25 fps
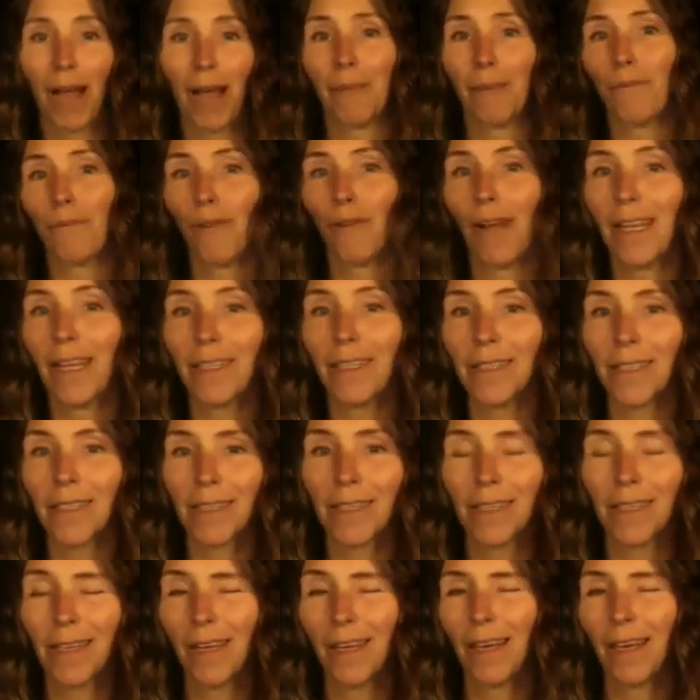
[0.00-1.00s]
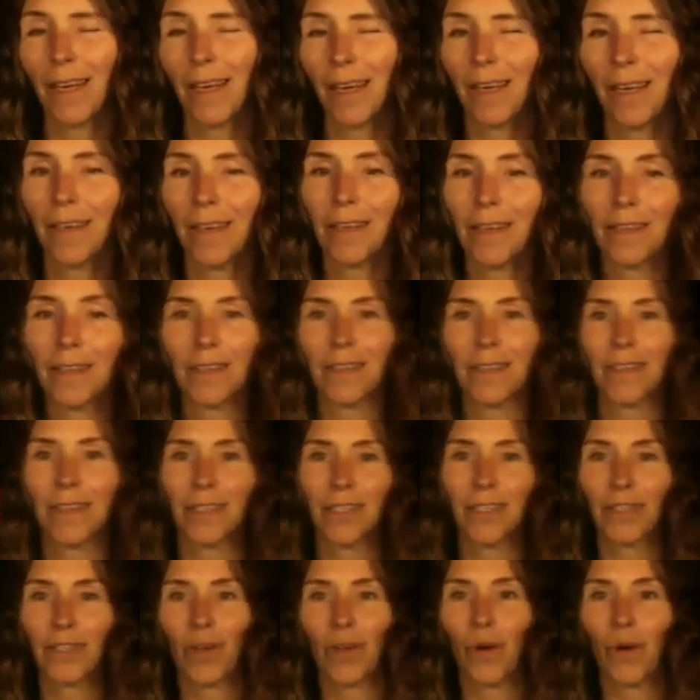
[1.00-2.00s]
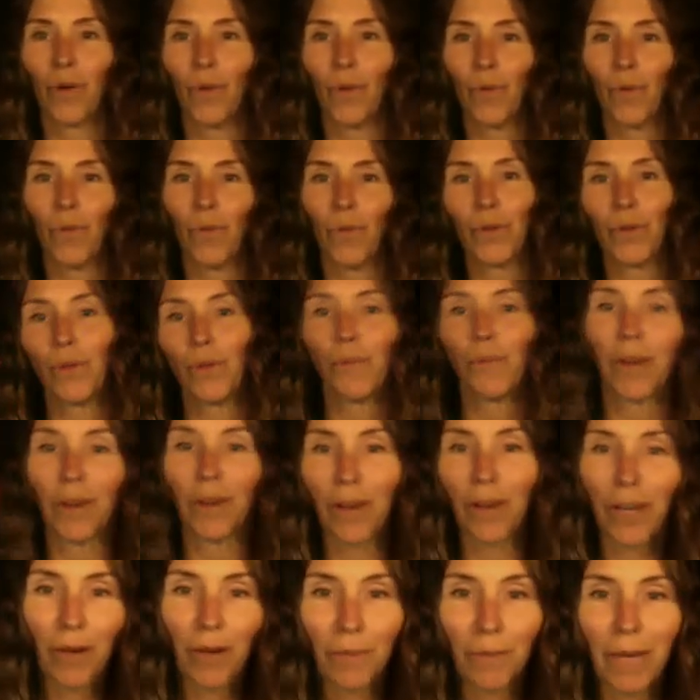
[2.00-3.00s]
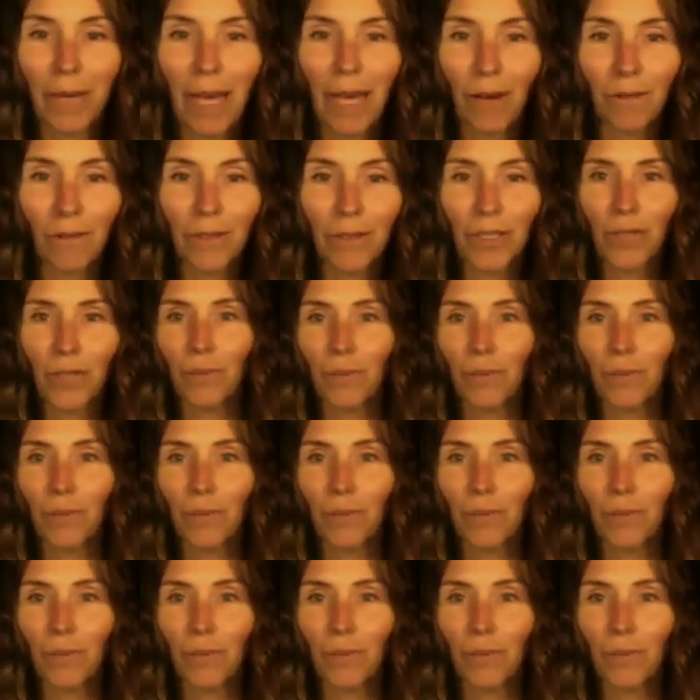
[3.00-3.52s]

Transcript: I'm right. So you better hear me out.